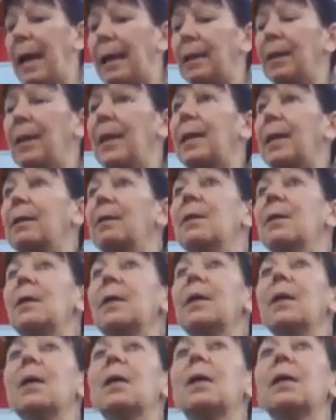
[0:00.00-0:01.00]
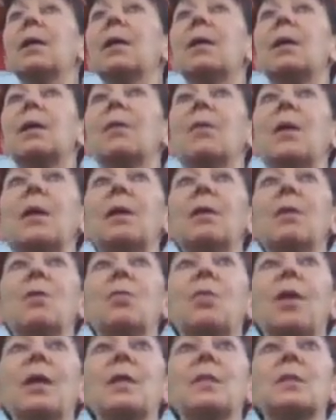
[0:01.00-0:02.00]
and then the
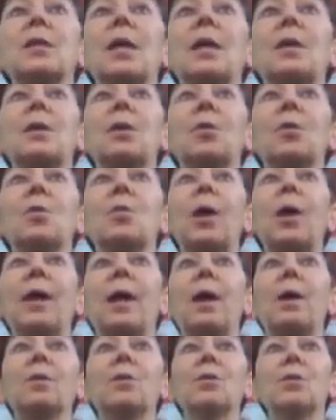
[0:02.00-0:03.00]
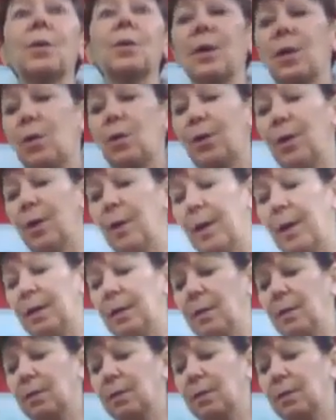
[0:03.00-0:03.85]
things that you are going to include in it.